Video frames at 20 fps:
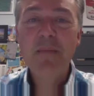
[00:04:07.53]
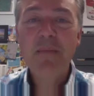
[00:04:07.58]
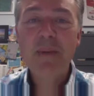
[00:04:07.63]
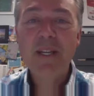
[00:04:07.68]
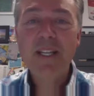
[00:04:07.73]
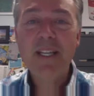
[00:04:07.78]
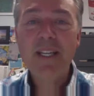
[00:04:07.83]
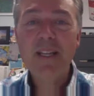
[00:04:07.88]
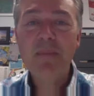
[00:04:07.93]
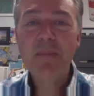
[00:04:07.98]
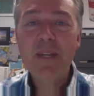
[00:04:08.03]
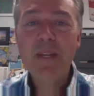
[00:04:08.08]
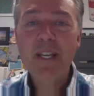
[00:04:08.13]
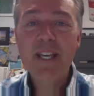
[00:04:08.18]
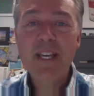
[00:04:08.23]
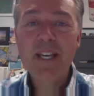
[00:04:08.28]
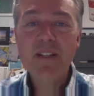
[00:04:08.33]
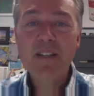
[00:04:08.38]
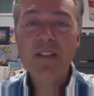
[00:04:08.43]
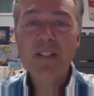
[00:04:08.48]
But it
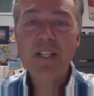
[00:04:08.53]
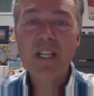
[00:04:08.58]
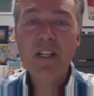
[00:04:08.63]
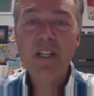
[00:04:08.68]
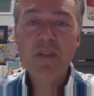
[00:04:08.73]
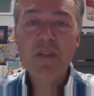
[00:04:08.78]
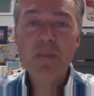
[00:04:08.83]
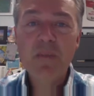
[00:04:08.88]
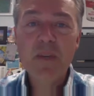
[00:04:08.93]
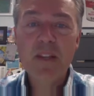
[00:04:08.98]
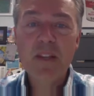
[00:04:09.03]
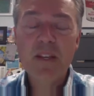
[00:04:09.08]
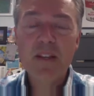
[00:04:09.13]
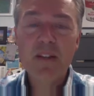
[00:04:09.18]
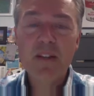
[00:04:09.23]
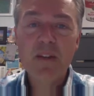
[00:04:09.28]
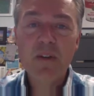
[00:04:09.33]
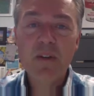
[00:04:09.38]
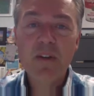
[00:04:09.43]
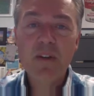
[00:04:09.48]
began to teach me
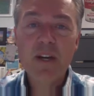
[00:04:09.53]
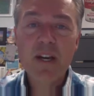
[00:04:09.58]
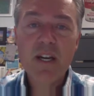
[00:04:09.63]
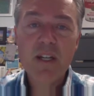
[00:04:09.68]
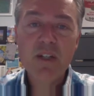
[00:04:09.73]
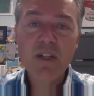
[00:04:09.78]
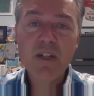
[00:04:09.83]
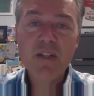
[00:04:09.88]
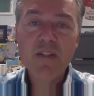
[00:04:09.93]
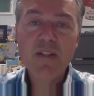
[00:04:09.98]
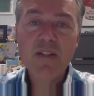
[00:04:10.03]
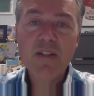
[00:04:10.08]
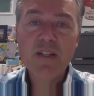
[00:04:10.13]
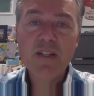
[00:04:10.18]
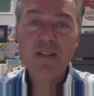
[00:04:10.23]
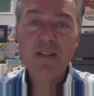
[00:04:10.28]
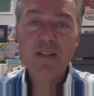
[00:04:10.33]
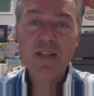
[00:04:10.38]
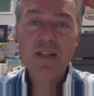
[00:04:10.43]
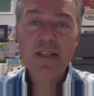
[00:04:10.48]
that your
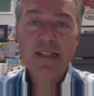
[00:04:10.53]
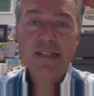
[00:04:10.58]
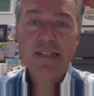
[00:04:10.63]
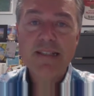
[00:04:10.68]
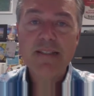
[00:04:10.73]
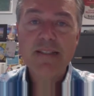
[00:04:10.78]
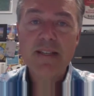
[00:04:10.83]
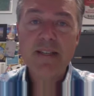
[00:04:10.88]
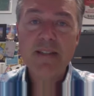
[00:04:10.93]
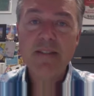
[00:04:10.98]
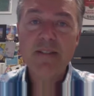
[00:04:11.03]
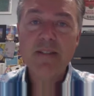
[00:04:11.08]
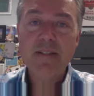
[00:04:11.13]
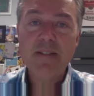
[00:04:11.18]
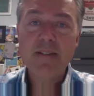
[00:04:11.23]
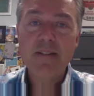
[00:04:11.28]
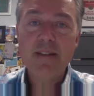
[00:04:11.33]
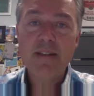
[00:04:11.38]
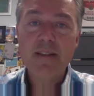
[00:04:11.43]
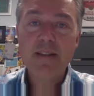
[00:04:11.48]
consciousness
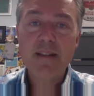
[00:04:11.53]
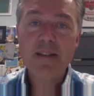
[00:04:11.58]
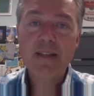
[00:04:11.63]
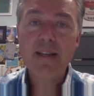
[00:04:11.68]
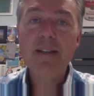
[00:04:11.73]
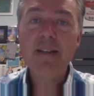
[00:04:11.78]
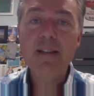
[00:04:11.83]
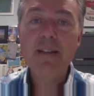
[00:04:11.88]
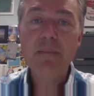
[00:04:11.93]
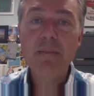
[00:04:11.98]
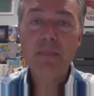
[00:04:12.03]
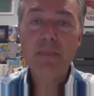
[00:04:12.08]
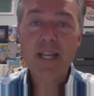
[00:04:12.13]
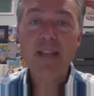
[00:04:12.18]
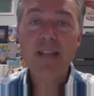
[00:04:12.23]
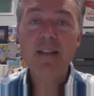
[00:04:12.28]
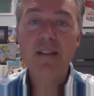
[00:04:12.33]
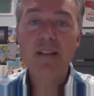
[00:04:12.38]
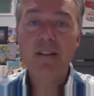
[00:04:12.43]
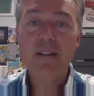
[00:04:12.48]
exists
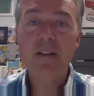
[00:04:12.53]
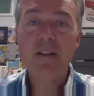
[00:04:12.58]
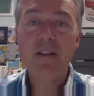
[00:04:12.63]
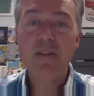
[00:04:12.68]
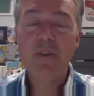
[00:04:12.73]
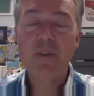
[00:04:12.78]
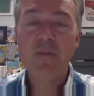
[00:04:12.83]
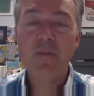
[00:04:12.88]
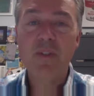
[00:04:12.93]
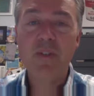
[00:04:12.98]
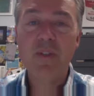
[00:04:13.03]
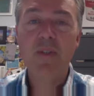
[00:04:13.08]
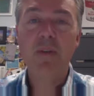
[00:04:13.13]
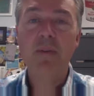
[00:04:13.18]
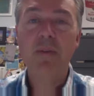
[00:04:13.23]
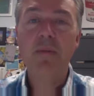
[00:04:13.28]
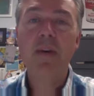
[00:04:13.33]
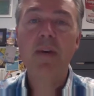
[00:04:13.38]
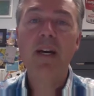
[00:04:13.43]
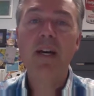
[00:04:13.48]
independent of your
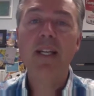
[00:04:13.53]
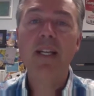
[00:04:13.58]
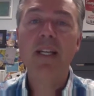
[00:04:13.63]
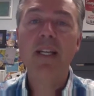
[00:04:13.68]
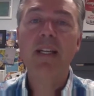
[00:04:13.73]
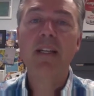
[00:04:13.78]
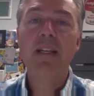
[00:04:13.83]
physical body.